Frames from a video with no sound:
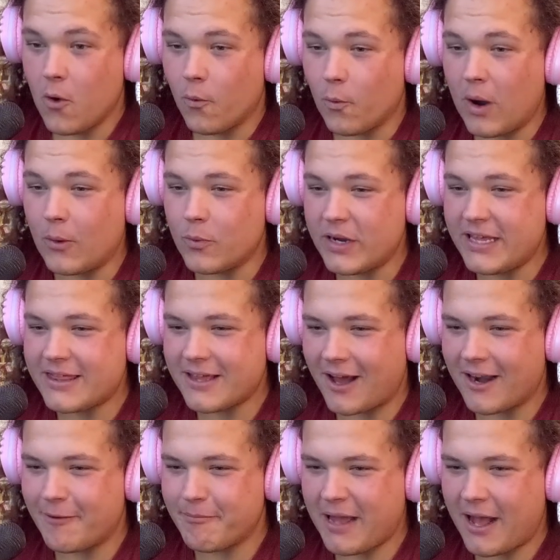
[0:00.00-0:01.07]
What we
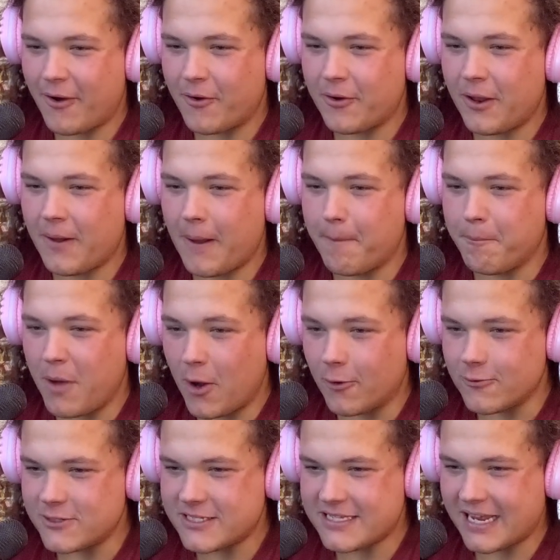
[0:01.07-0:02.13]
thought about
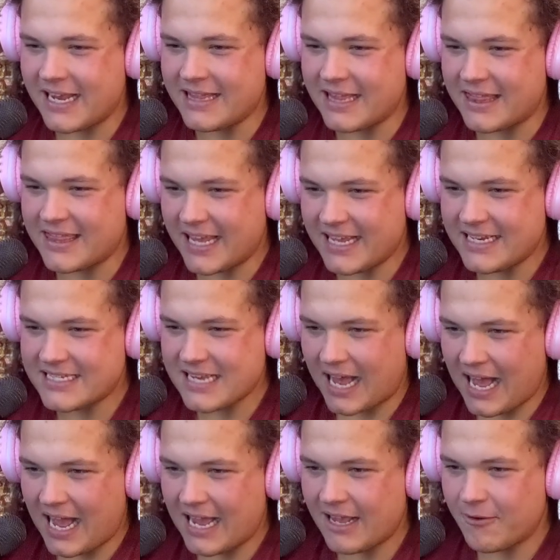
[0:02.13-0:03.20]
most and the things
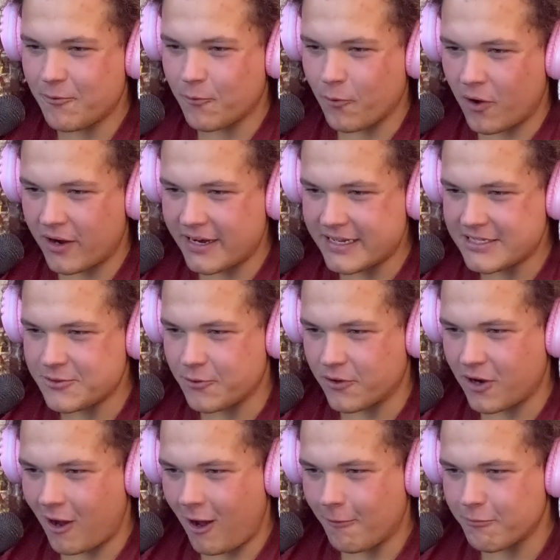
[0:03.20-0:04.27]
I wanted to
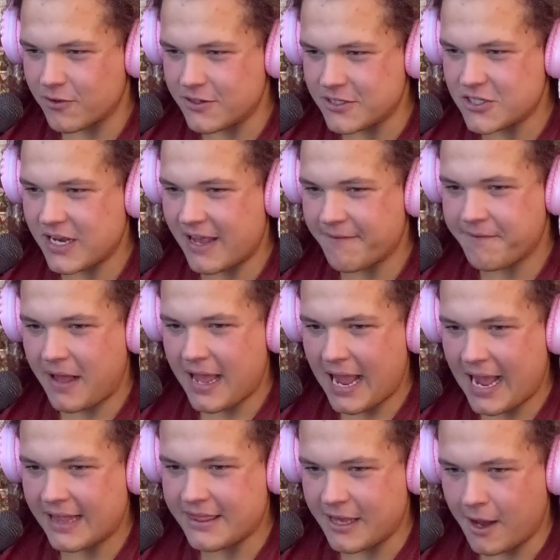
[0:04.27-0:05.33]
accomplish if I
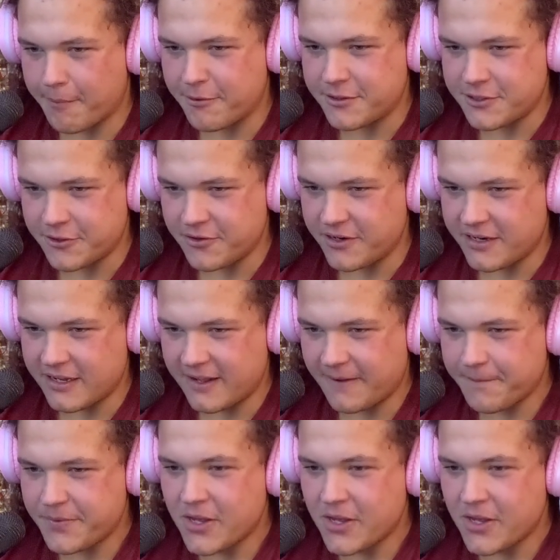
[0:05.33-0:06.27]
had the opportunity.